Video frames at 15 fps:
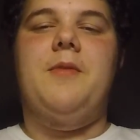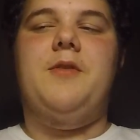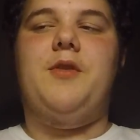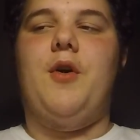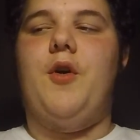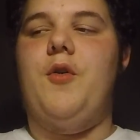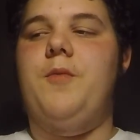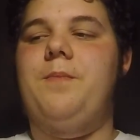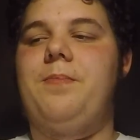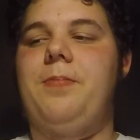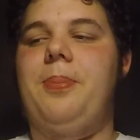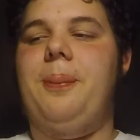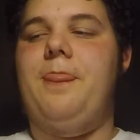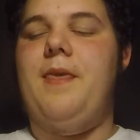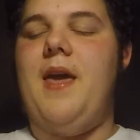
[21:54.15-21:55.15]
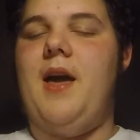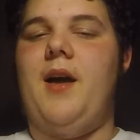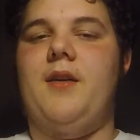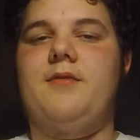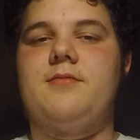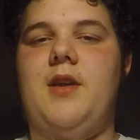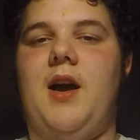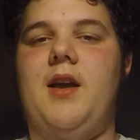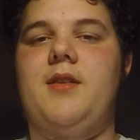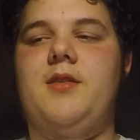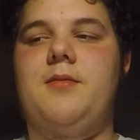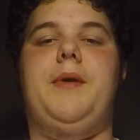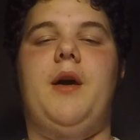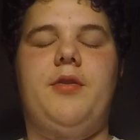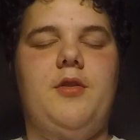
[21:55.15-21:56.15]
So yeah,
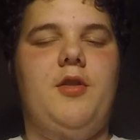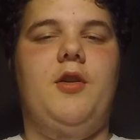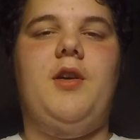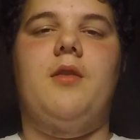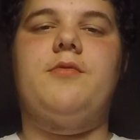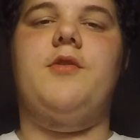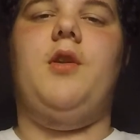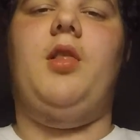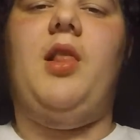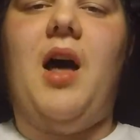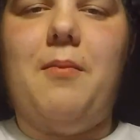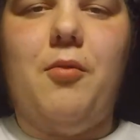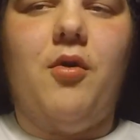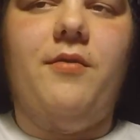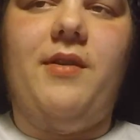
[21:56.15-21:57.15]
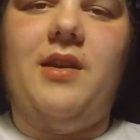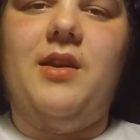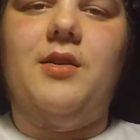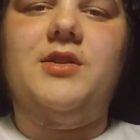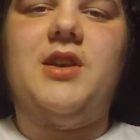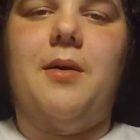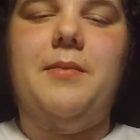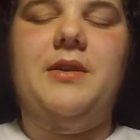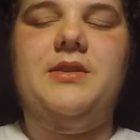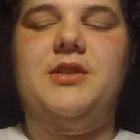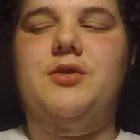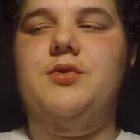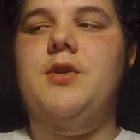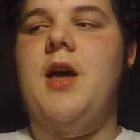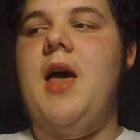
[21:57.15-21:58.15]
guys, be on the lookout for a lot more videos coming
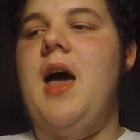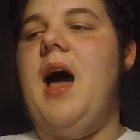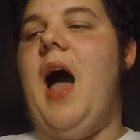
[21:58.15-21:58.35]
soon.